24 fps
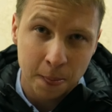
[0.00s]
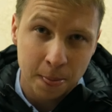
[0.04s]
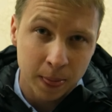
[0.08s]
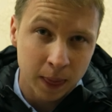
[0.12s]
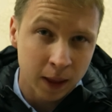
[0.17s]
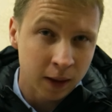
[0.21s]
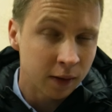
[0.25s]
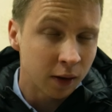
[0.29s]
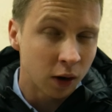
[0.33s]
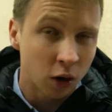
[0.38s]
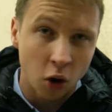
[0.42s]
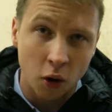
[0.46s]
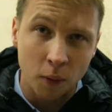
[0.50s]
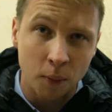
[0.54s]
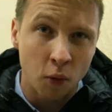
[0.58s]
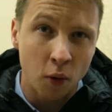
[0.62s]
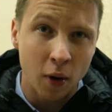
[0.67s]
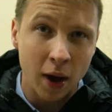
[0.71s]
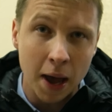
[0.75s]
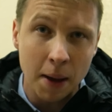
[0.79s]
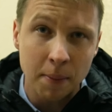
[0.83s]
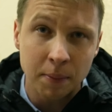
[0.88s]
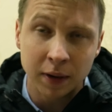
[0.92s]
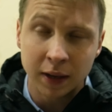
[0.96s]
there's a lot more
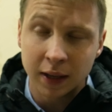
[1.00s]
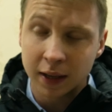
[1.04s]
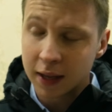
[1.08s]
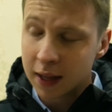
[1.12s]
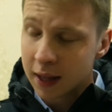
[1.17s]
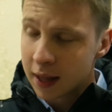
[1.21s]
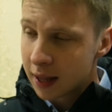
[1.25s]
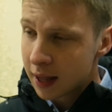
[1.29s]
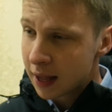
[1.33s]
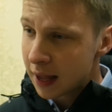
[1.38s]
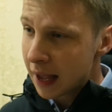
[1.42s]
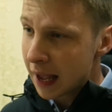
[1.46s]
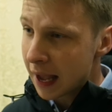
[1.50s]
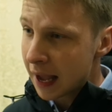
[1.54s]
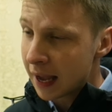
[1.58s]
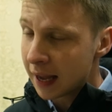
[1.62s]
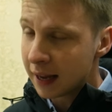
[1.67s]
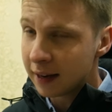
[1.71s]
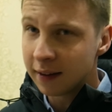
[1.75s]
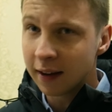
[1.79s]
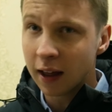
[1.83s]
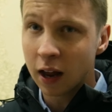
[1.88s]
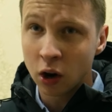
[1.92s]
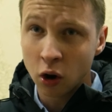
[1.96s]
happening
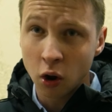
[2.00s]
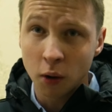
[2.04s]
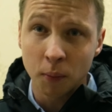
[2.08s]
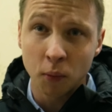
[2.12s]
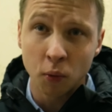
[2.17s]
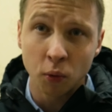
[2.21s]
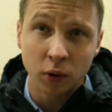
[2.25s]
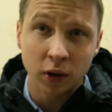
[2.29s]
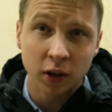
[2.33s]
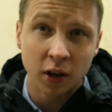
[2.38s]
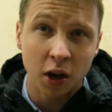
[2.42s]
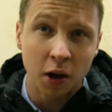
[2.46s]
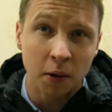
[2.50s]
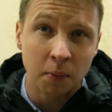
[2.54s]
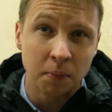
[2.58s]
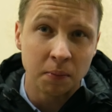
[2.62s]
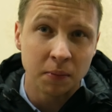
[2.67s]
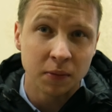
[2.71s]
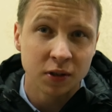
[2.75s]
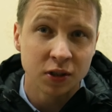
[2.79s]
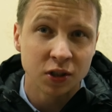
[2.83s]
and a lot more to come.